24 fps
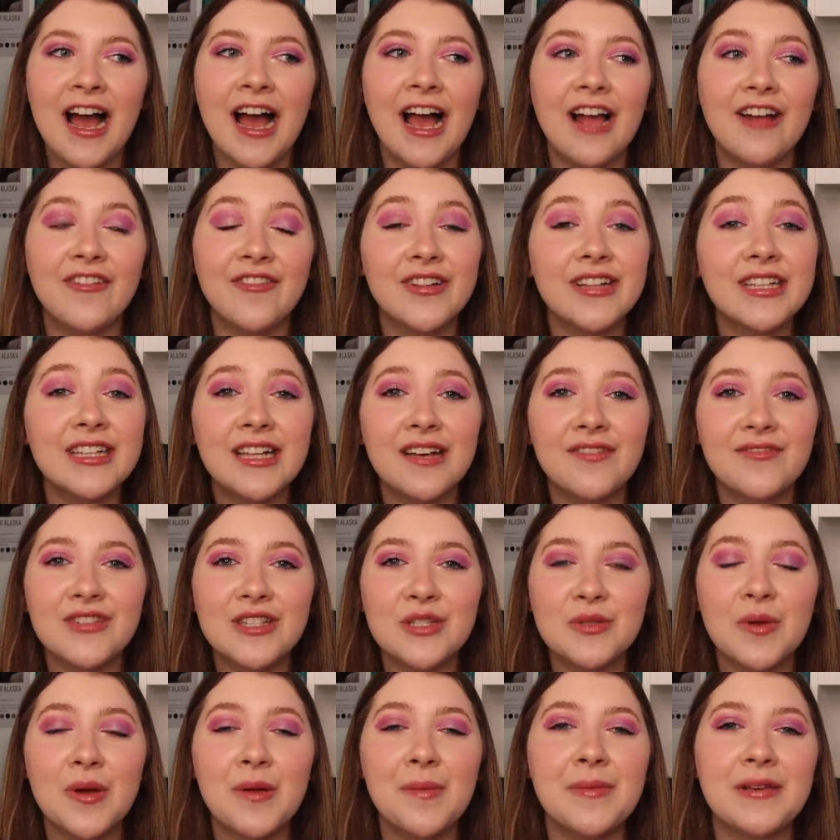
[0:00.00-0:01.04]
I really love
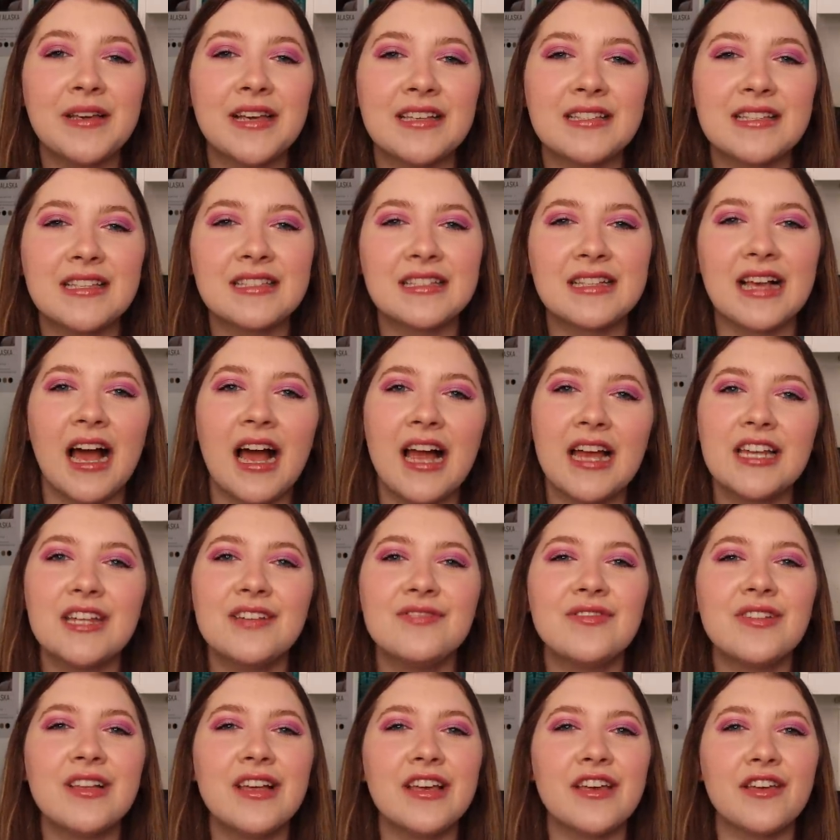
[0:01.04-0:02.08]
this one because it's kind
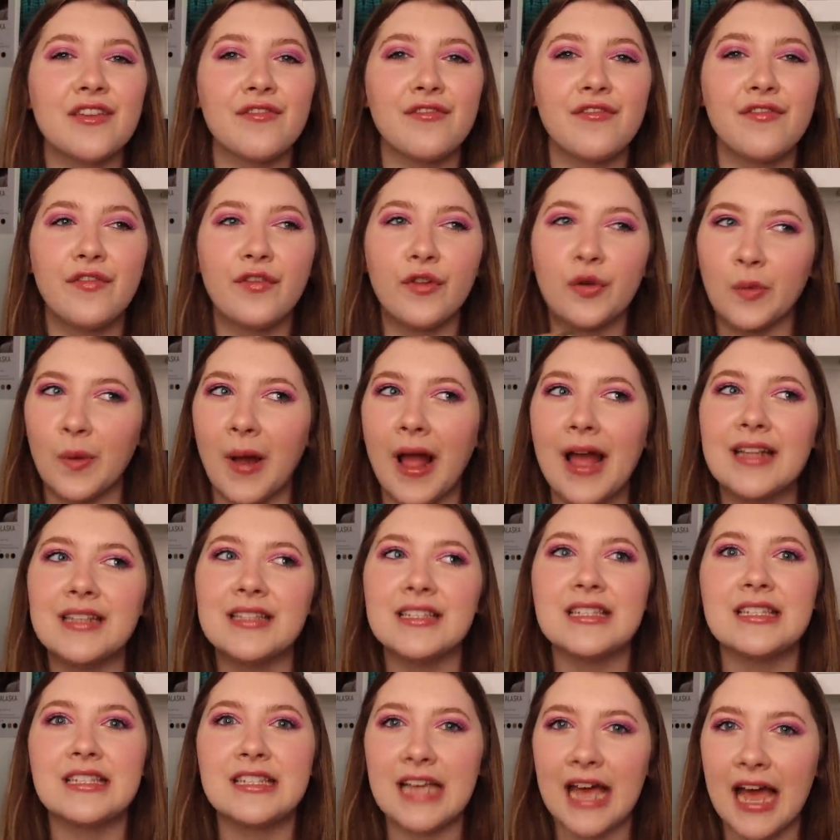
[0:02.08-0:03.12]
of like
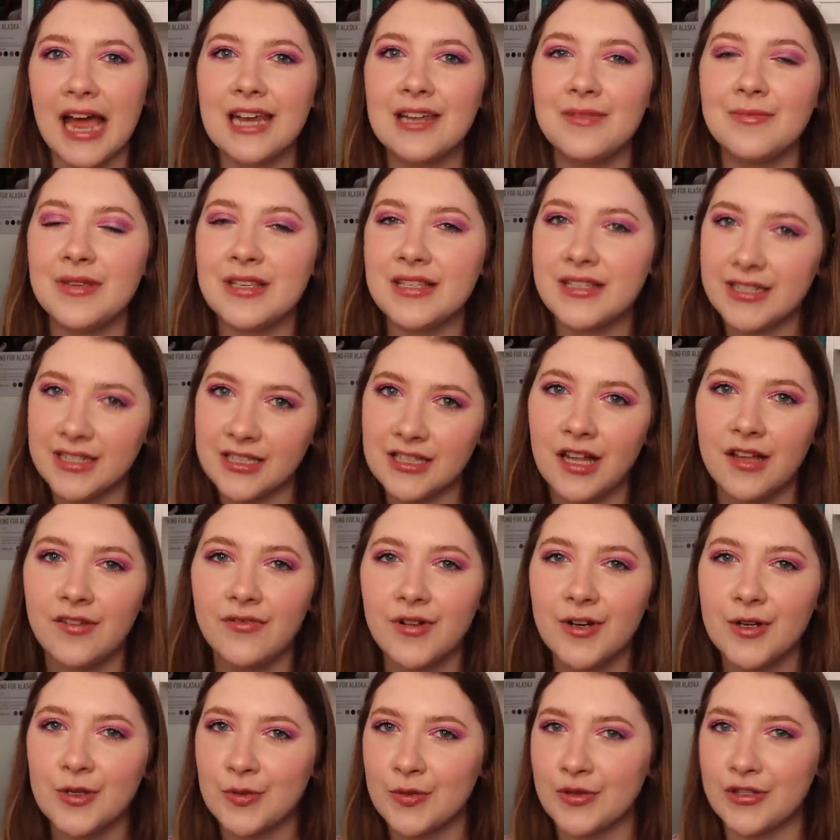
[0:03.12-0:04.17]
friends to enemies to lovers,